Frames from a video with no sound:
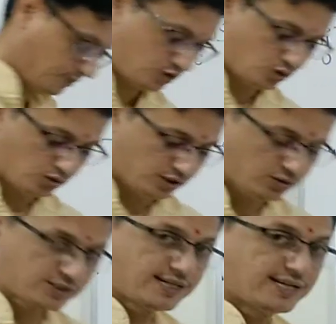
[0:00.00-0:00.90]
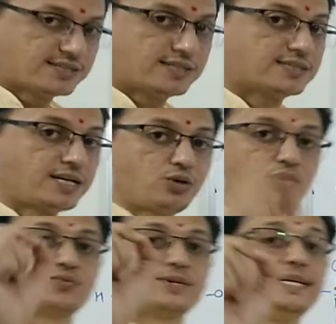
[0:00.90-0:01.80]
So the oxidation state
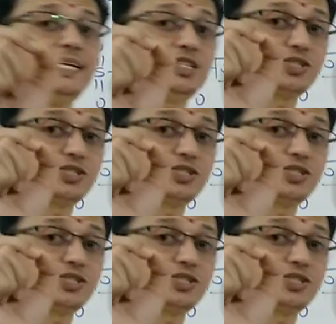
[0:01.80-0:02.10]
of each